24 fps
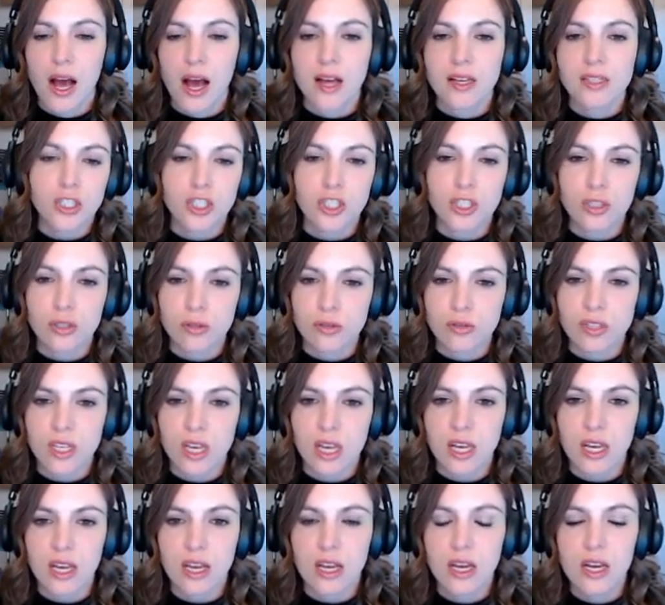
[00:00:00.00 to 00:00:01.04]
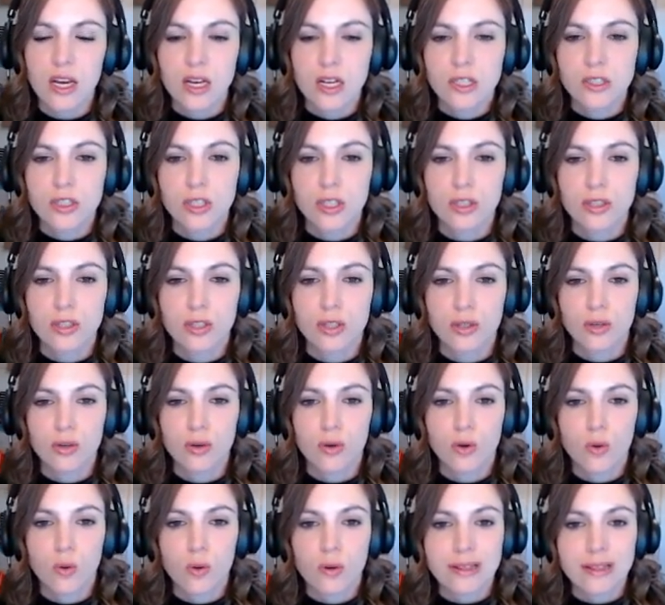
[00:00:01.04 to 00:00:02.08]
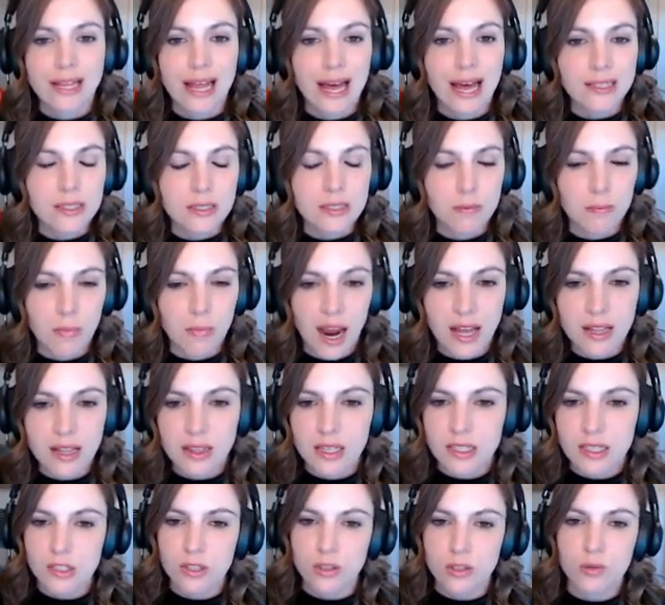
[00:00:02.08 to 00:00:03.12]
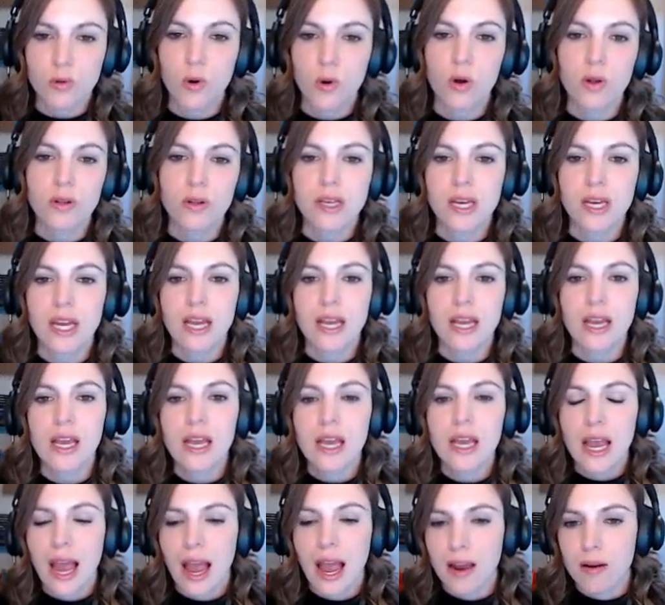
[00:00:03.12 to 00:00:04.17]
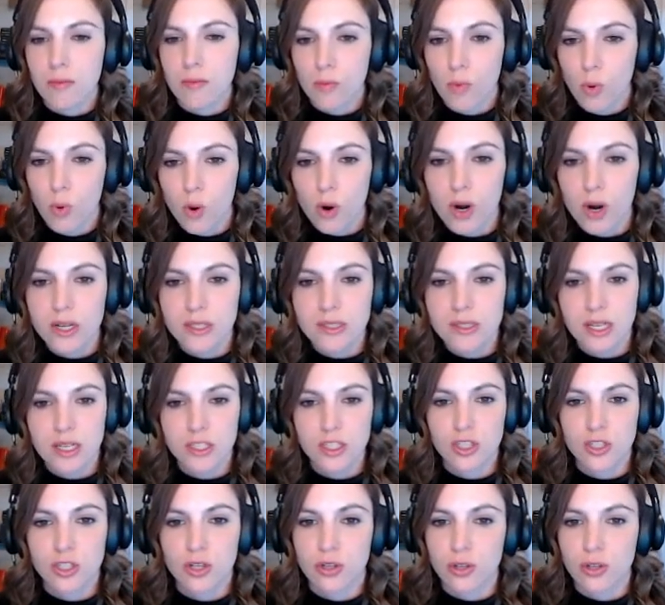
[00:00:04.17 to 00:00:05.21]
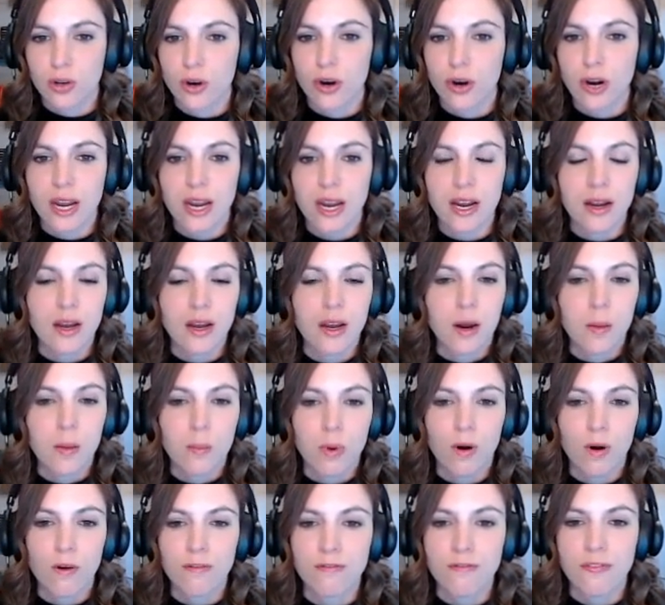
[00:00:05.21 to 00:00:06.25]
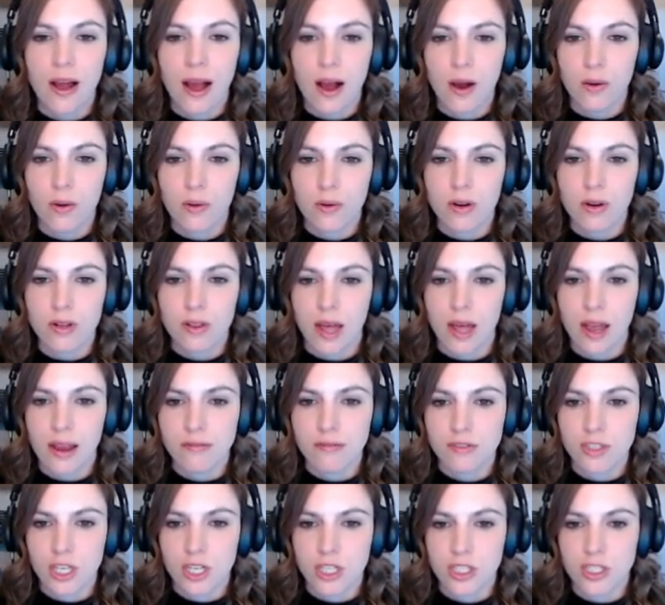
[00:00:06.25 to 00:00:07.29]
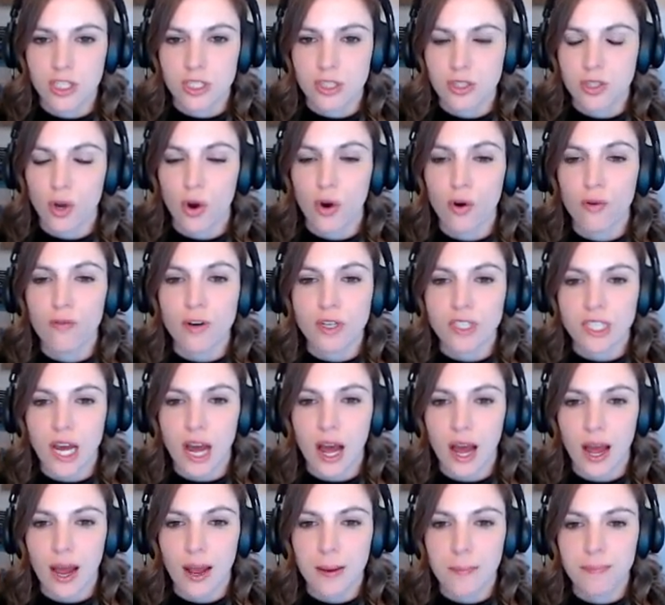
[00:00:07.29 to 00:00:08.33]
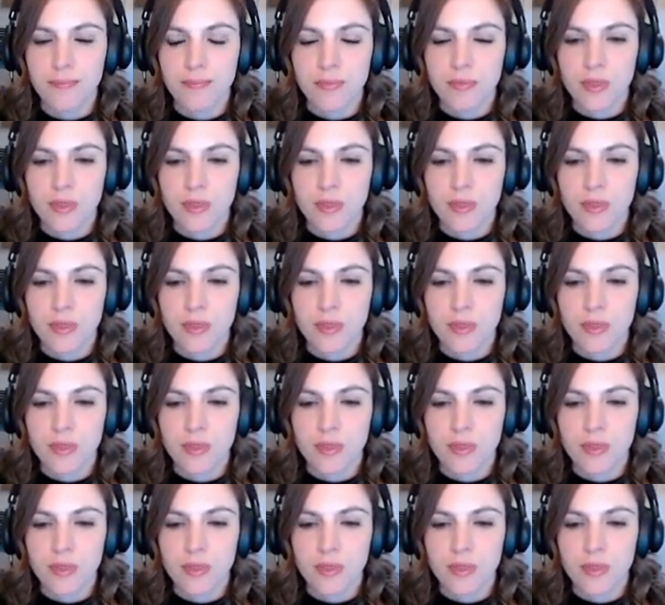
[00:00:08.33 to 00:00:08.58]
Choosing to do less mindless scrolling and more intentional learning, profound life changes over time.